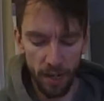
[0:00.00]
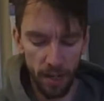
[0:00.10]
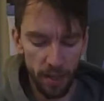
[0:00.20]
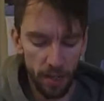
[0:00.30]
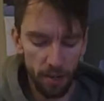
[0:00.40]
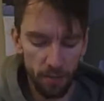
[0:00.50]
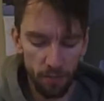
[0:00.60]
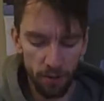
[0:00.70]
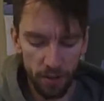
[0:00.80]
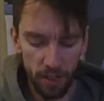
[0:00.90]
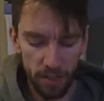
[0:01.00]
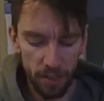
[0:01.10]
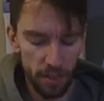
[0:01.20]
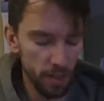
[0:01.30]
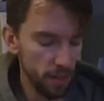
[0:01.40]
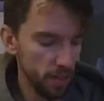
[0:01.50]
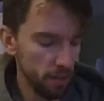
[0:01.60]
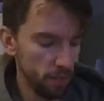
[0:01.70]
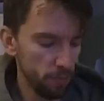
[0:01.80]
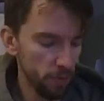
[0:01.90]
And then when you get to the
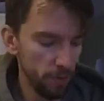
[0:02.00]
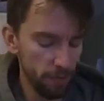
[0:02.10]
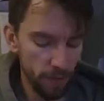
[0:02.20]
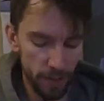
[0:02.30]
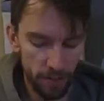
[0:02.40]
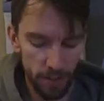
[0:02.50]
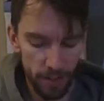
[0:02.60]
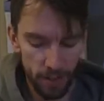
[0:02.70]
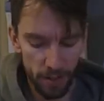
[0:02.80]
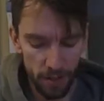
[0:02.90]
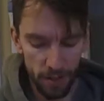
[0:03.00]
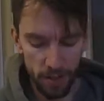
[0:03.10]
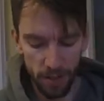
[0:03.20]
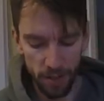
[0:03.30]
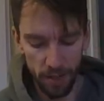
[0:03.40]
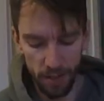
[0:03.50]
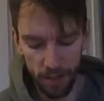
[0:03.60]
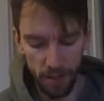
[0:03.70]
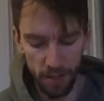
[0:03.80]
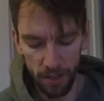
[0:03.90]
really fine grit,
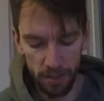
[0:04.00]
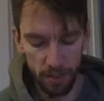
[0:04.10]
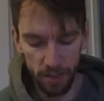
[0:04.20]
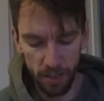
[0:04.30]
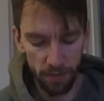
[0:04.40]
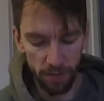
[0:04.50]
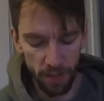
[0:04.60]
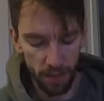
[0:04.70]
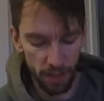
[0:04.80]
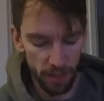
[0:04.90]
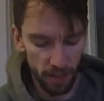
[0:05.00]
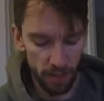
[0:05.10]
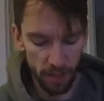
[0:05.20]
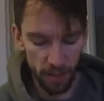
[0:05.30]
just give that like,